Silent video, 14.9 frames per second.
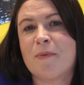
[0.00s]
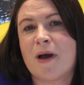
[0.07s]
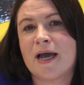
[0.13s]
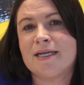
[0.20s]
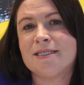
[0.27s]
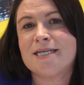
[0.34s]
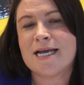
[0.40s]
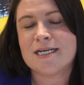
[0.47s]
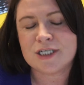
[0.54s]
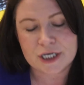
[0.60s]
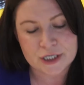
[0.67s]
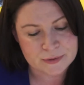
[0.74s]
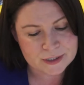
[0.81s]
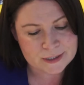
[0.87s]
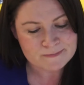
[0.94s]
by Ted
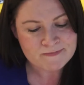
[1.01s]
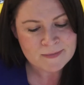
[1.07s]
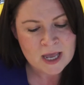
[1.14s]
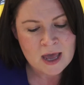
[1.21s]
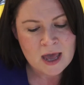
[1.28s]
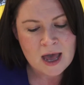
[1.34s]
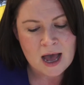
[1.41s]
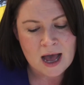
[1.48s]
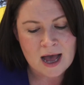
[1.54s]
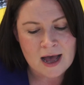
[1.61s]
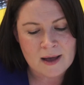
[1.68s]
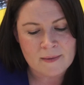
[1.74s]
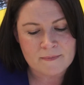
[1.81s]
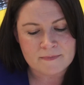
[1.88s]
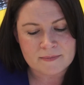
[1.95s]
Hughes.
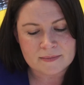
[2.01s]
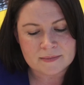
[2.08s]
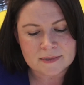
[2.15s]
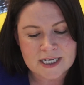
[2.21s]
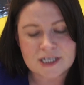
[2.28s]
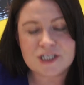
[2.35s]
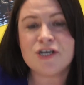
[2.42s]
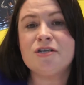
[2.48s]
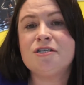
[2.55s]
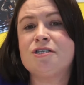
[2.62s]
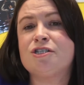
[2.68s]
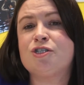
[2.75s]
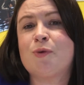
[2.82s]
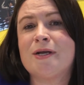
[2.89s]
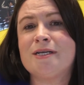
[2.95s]
Ted Hughes is
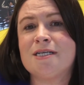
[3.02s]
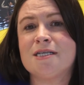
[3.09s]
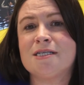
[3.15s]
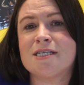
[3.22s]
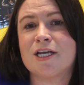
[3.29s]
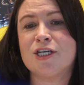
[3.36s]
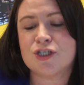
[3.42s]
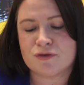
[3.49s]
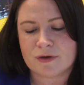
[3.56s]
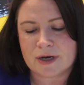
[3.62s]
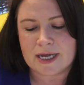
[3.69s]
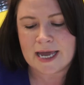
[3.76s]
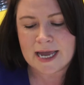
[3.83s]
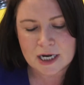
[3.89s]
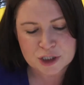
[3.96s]
a 20th century
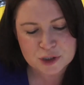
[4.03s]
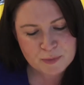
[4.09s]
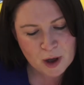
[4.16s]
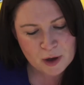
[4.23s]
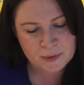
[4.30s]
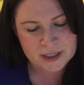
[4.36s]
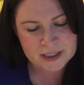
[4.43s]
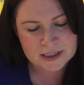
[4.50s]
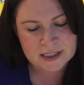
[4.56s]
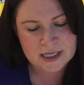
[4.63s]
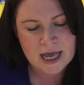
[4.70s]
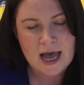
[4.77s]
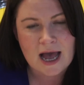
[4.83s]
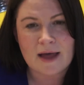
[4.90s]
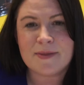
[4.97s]
English poet,
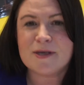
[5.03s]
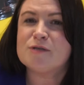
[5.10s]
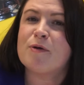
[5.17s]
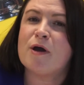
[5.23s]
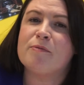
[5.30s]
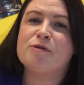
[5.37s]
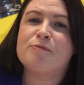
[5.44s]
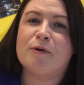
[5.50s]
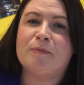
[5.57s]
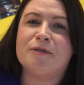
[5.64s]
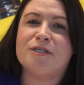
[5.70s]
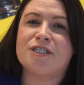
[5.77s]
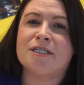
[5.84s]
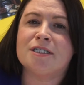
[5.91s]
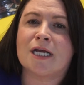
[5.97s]
and this poem was
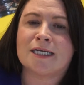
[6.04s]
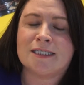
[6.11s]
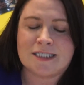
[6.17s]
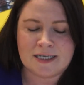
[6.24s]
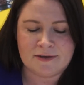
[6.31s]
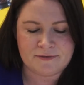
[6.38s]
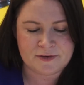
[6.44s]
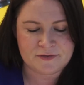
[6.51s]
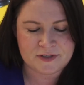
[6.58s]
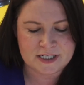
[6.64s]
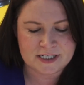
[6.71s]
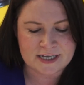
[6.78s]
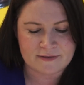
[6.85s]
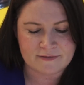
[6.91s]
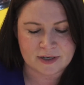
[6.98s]
published in
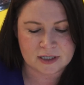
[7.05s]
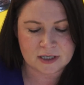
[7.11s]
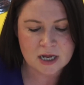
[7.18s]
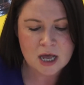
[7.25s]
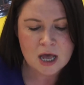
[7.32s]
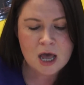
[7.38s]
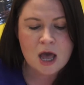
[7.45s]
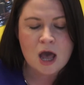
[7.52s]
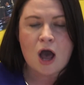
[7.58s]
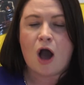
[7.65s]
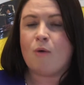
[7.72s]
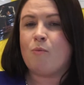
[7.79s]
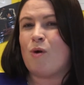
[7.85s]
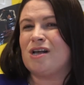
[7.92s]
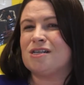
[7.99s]
1957.
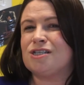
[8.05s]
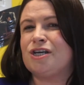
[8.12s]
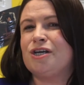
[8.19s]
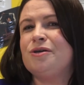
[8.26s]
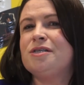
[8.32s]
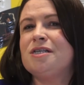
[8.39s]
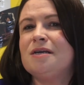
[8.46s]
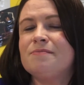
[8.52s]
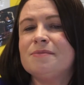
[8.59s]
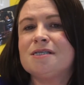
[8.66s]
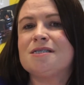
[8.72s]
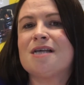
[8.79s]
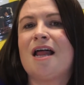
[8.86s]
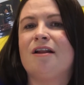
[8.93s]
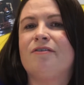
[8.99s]
And whilst Hughes
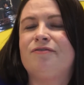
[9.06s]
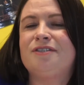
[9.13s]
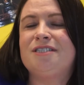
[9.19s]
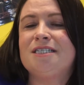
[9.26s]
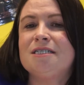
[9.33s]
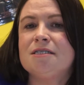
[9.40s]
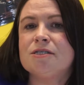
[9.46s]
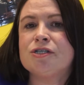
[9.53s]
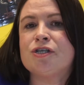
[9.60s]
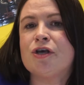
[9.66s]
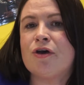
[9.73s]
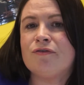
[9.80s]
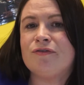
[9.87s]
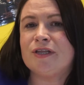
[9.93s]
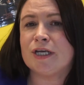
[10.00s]
himself didn't
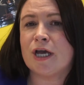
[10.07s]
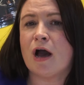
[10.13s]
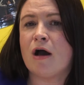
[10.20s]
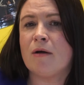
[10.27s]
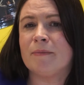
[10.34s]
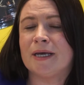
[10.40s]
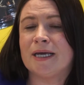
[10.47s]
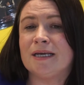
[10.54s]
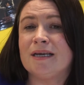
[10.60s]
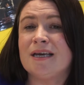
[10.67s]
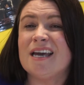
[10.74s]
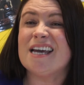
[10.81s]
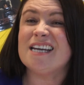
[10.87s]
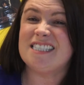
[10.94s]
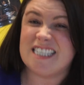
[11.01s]
serve in the army,
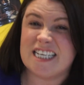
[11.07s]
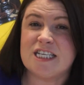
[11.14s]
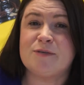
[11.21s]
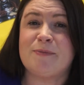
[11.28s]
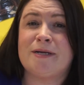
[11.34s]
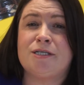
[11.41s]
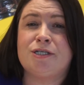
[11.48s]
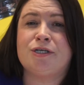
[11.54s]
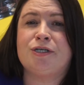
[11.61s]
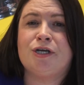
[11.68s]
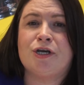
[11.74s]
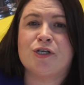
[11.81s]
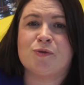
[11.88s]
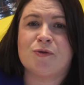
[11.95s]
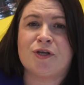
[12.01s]
he did spend 2
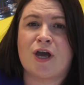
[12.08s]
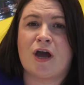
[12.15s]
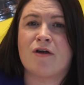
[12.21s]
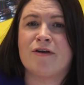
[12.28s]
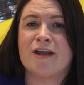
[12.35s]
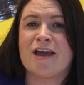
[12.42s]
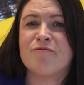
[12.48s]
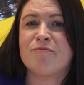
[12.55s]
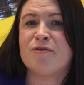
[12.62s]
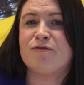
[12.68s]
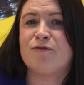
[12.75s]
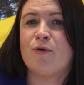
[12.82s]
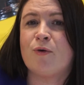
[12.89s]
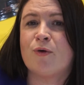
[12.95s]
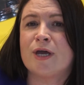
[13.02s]
years with the RAF
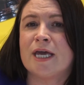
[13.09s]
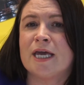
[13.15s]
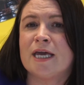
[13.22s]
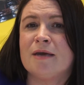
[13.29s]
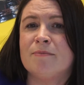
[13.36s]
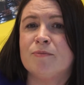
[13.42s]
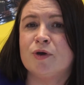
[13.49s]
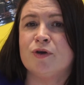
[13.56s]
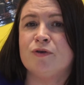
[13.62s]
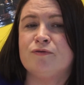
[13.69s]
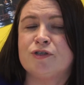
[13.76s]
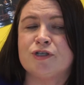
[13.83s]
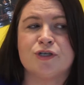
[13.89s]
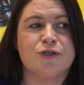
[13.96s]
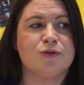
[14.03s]
before he moved
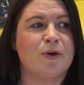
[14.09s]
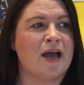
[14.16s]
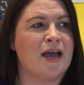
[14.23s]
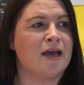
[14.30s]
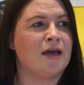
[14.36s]
to